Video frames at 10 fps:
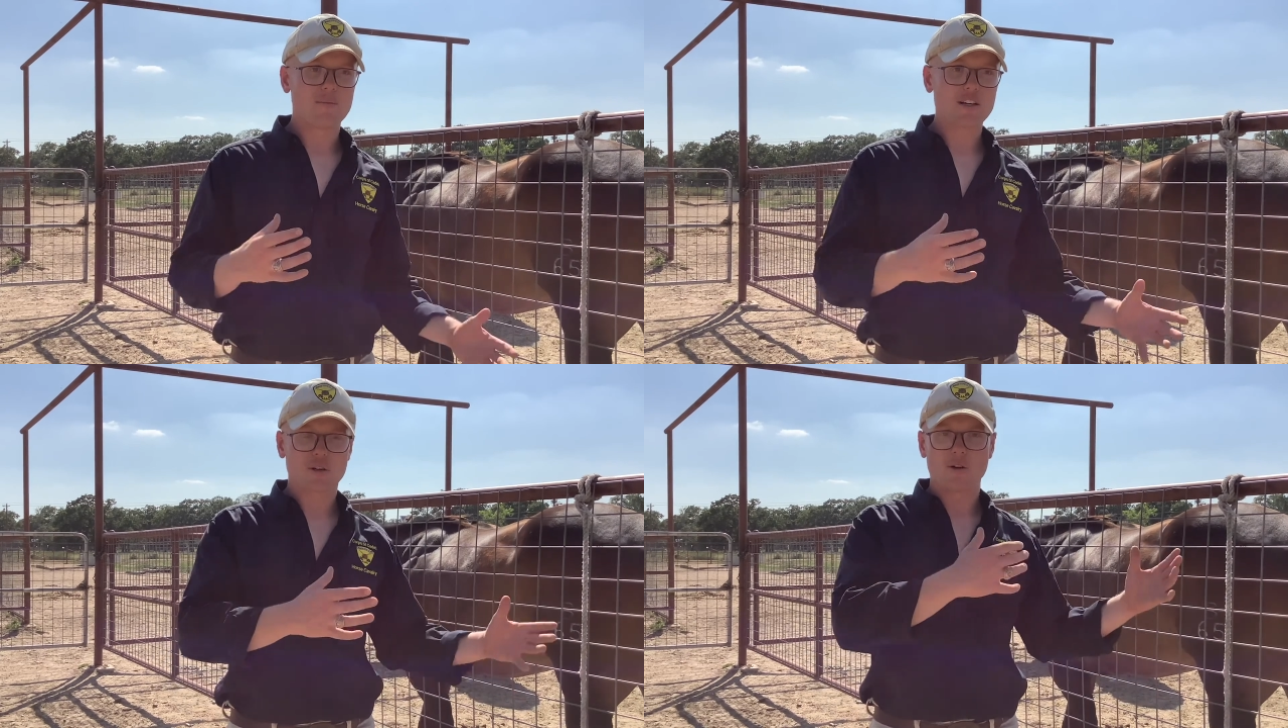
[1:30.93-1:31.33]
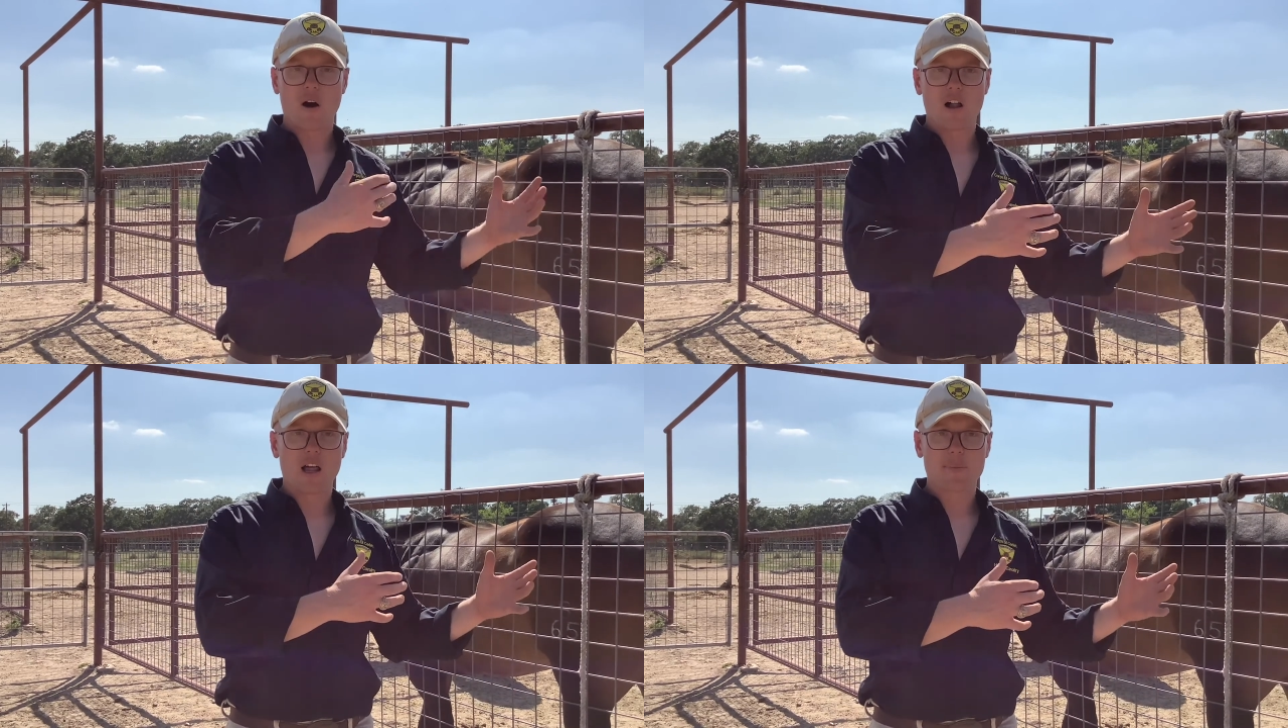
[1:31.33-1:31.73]
make sure they're
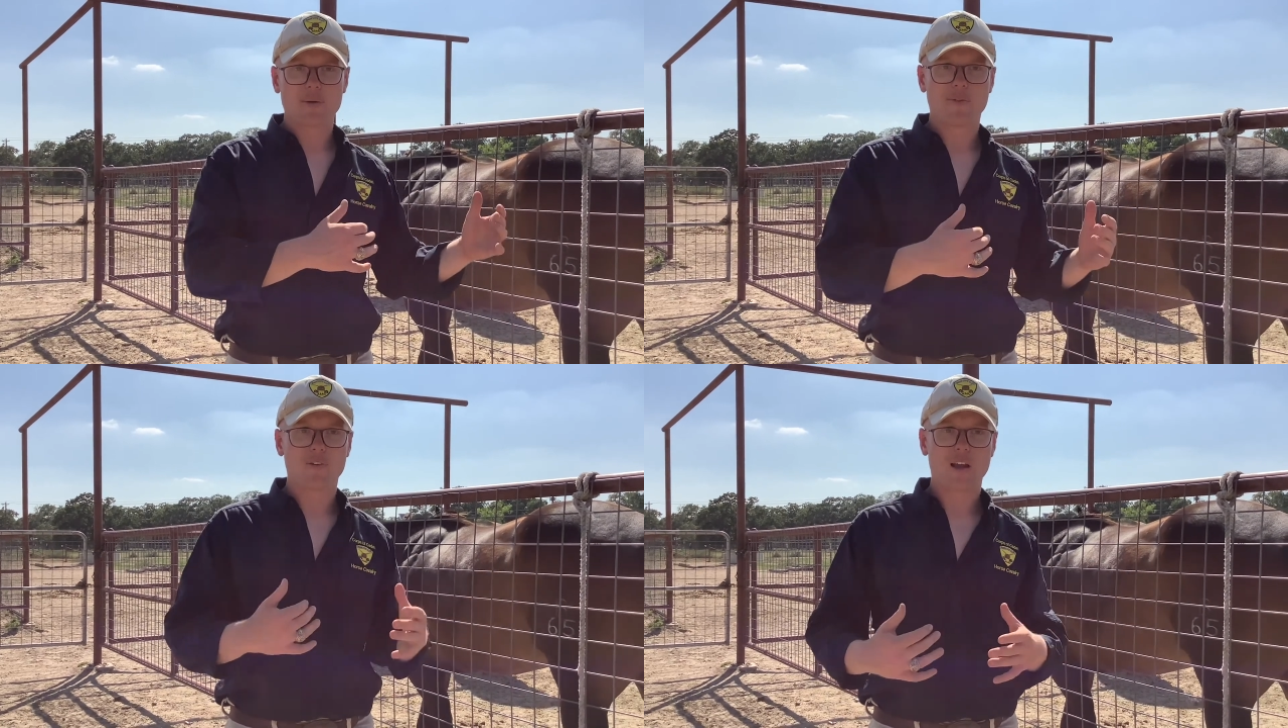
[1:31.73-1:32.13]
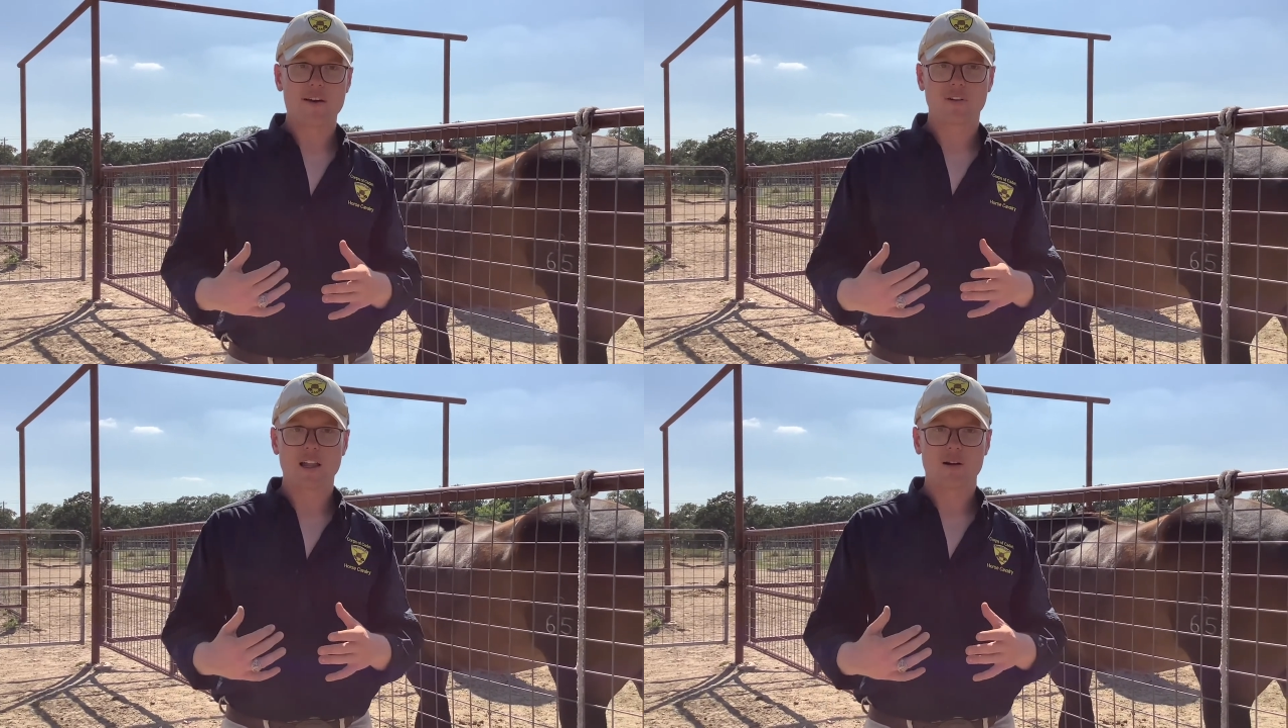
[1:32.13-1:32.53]
all up here before you
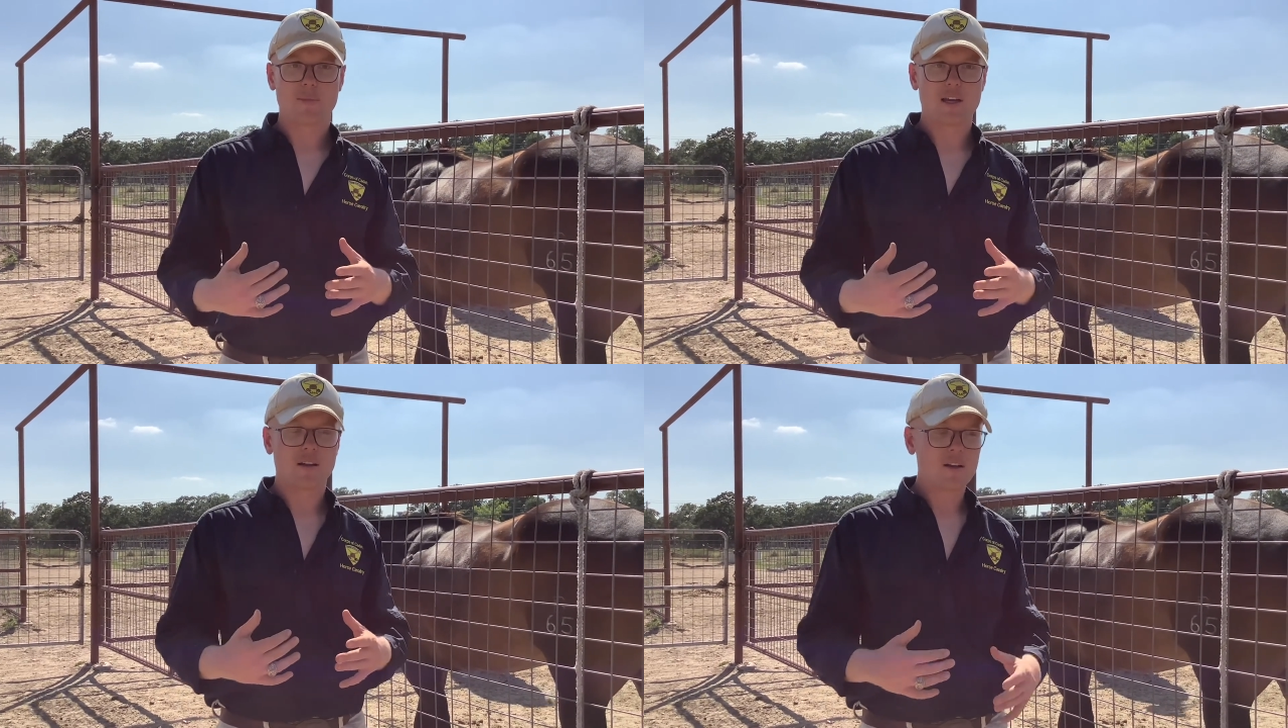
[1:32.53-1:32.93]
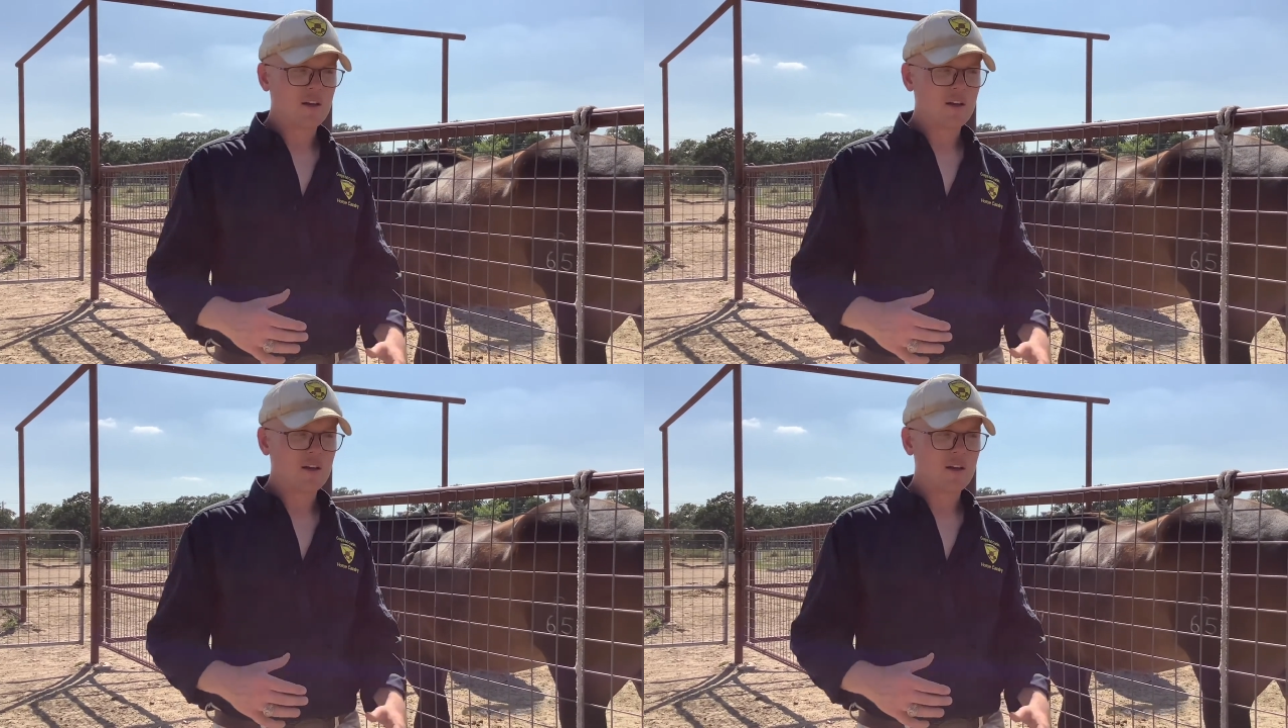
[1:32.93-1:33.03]
ever let them in.